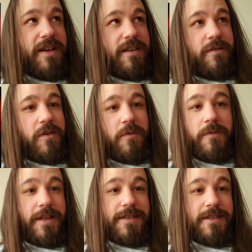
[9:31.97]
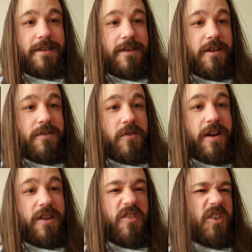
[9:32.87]
I don't know. It's another
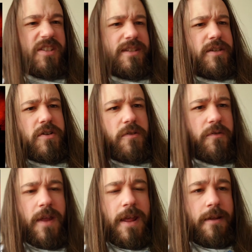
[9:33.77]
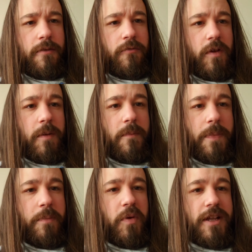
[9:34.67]
kind of artsier film,
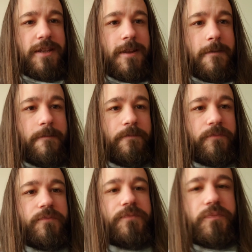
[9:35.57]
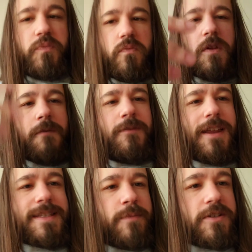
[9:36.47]
but not
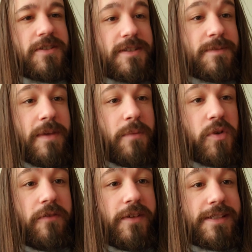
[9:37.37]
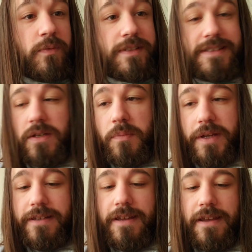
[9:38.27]
as much as my previous ones there.
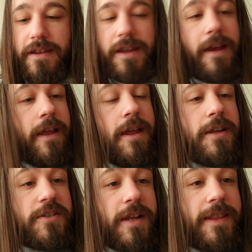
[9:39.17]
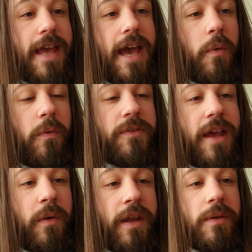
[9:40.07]
But yeah, check that
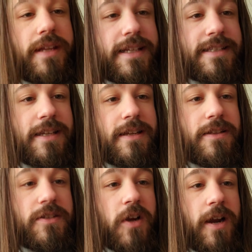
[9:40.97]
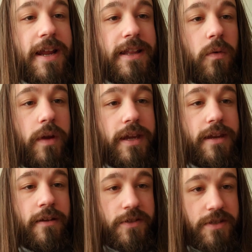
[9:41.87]
one out. It's The Dark and the Wicked
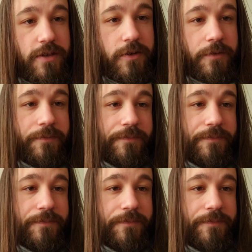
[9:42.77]
on Shudder.